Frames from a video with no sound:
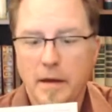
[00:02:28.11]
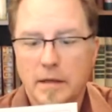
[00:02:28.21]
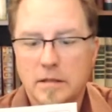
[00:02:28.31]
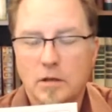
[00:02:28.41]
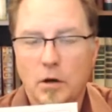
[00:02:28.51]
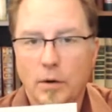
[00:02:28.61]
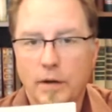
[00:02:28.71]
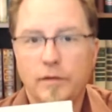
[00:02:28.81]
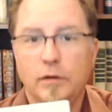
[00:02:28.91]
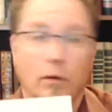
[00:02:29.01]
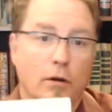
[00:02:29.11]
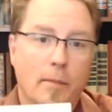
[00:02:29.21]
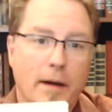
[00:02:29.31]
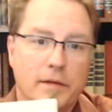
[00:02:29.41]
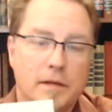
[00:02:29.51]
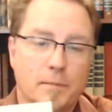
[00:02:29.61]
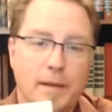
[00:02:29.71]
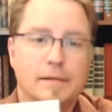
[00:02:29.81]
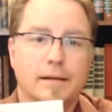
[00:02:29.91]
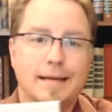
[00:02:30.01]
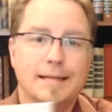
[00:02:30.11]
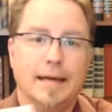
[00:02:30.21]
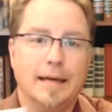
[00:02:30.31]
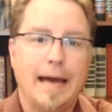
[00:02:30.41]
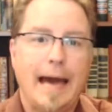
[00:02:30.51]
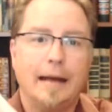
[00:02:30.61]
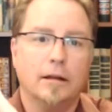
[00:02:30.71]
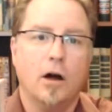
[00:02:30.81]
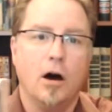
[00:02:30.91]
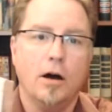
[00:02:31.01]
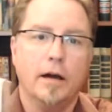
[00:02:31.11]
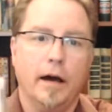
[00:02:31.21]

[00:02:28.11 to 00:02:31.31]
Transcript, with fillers: So, if you don't know about this, basically it's a catalog